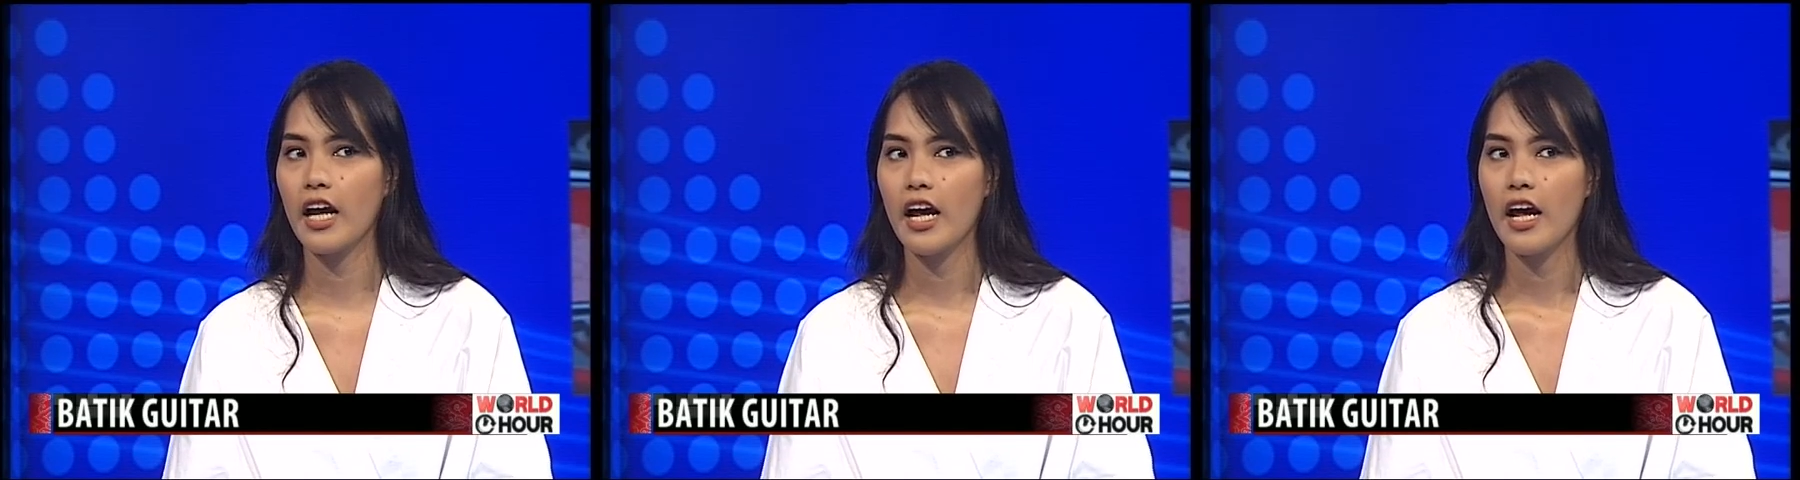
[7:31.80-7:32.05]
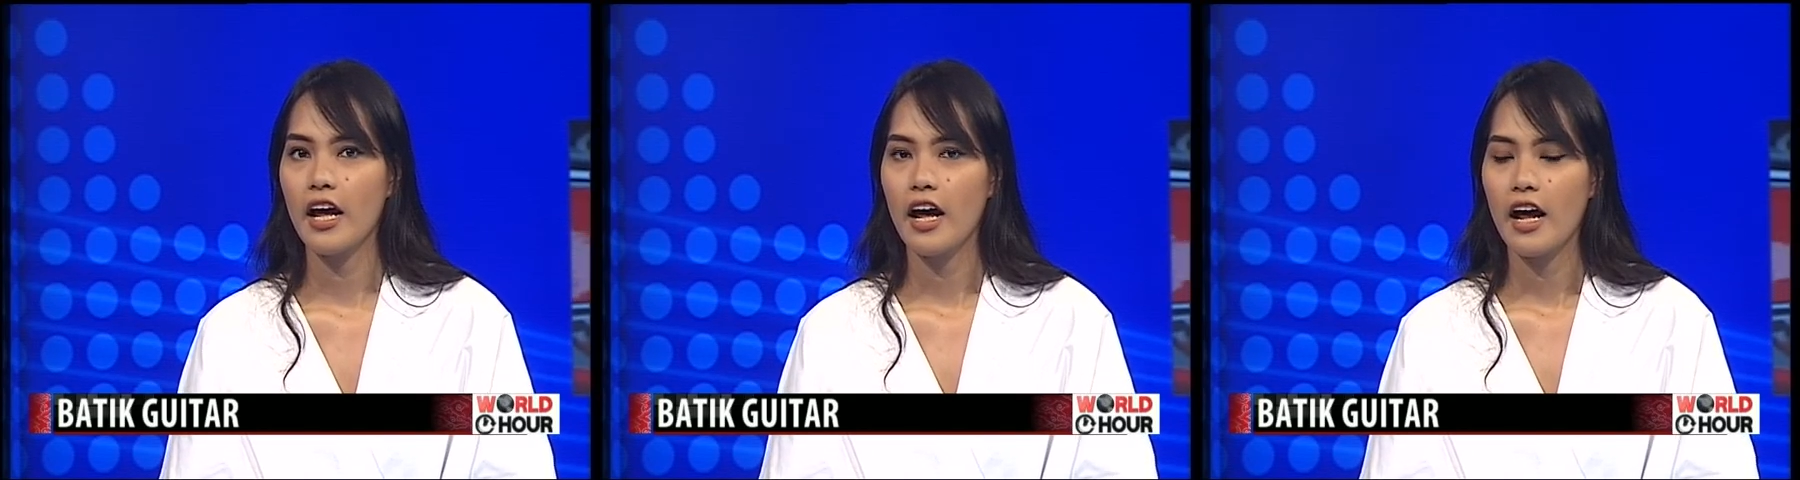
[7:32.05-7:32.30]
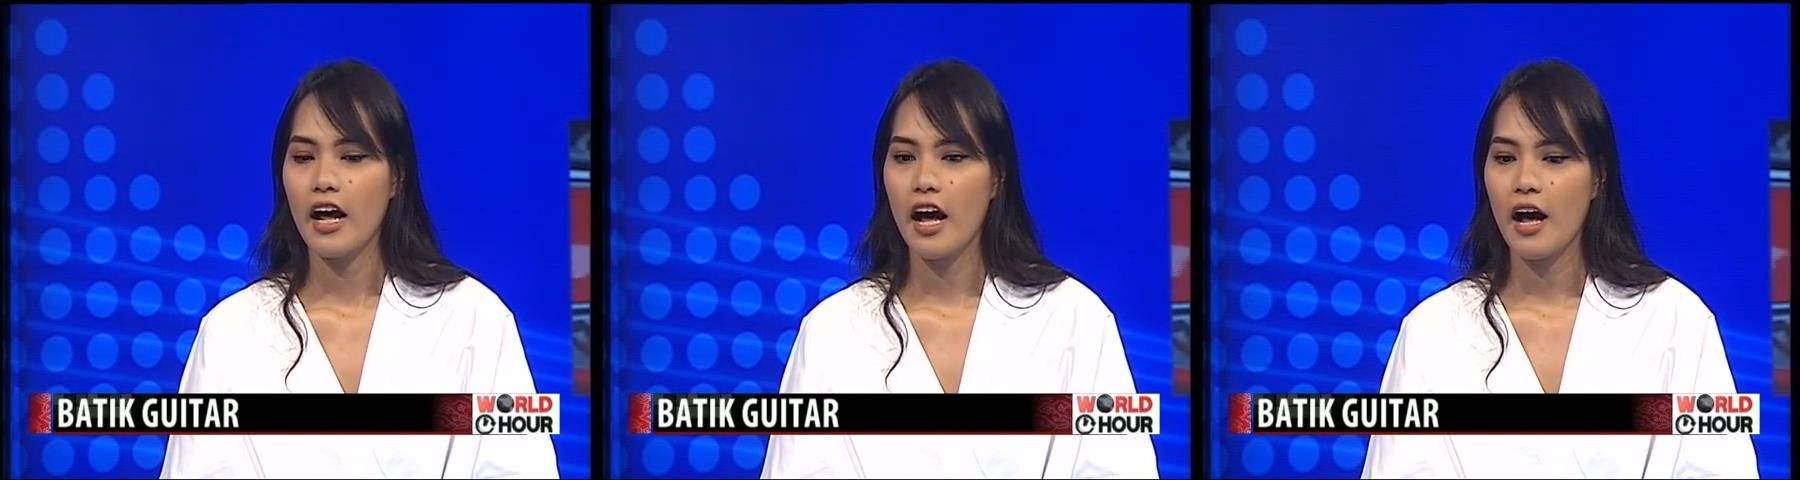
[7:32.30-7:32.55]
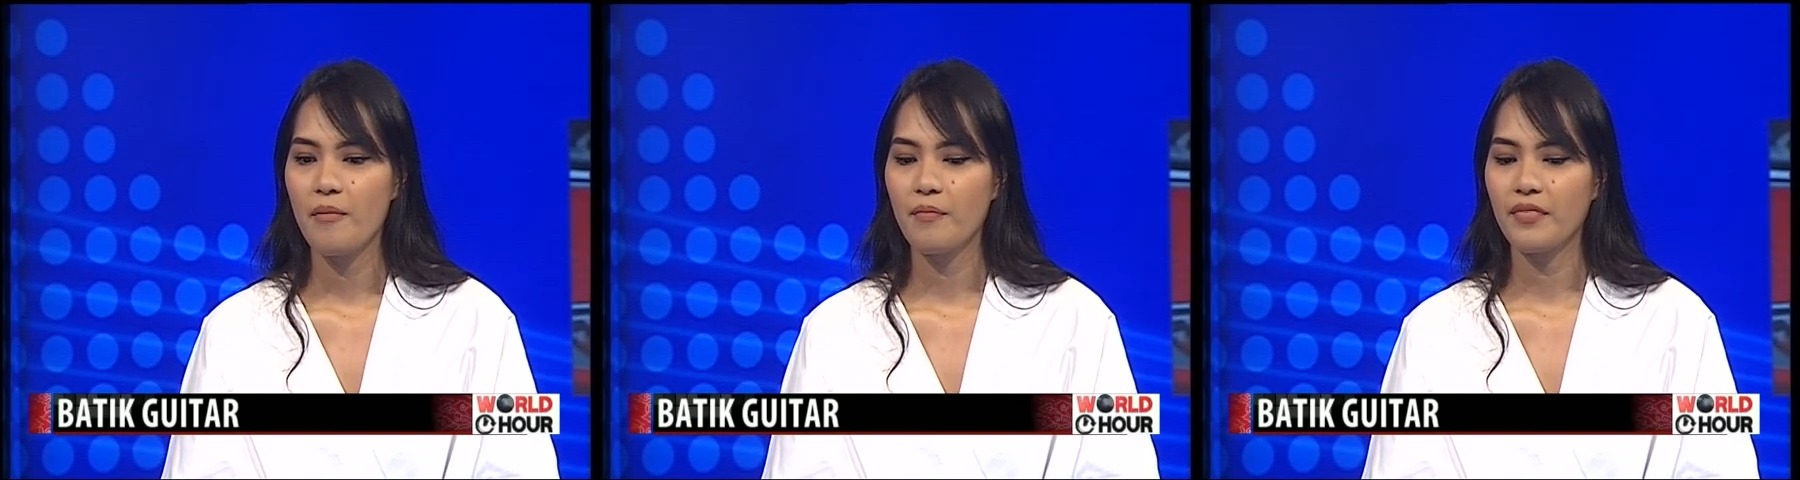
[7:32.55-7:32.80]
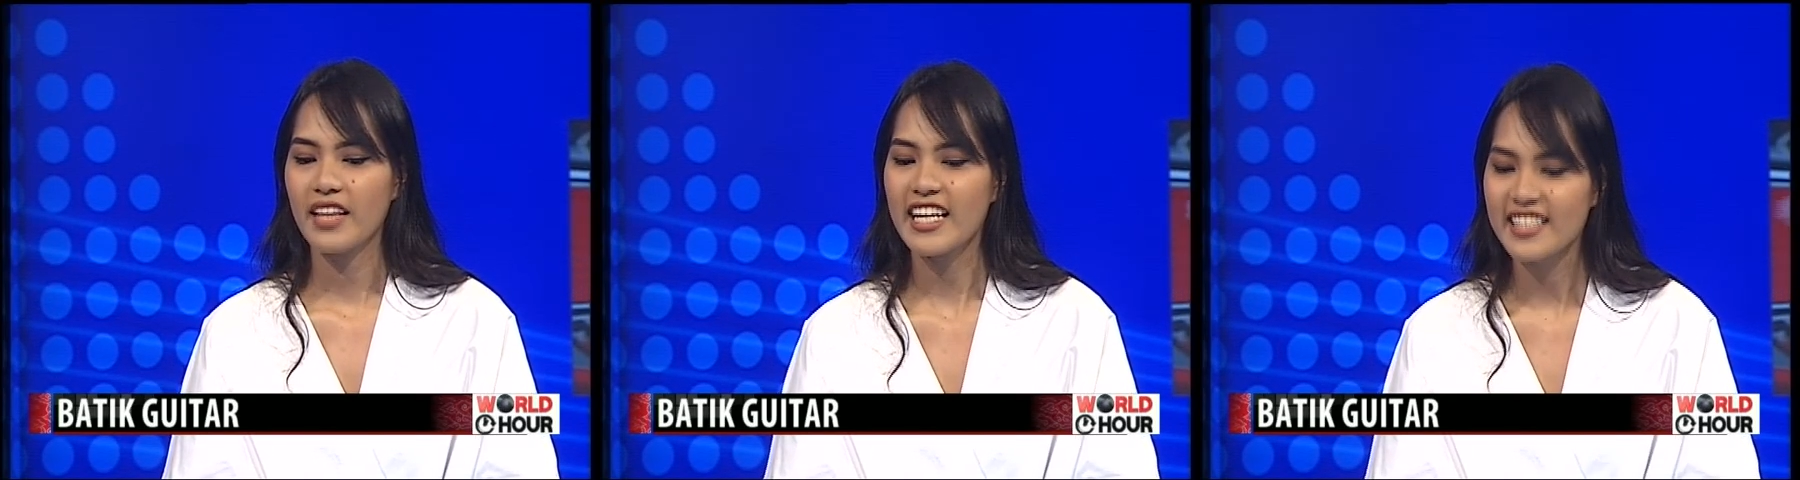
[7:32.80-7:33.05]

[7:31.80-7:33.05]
mm-hmm. like um,